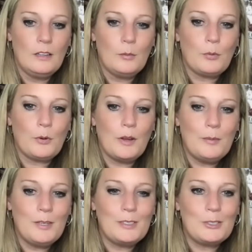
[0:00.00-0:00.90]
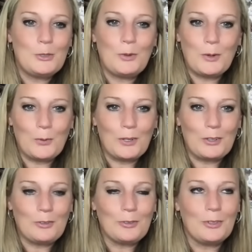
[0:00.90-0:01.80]
Prim is doing
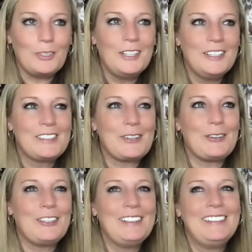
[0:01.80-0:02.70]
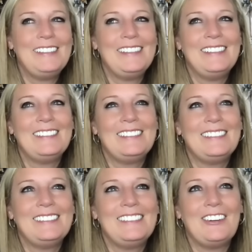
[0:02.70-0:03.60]
wonderful. So
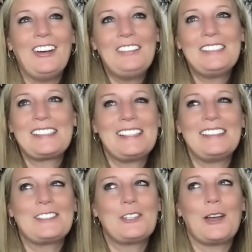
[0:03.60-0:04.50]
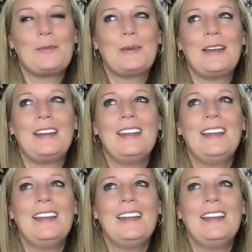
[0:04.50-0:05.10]
y'all haven't seen this yet, but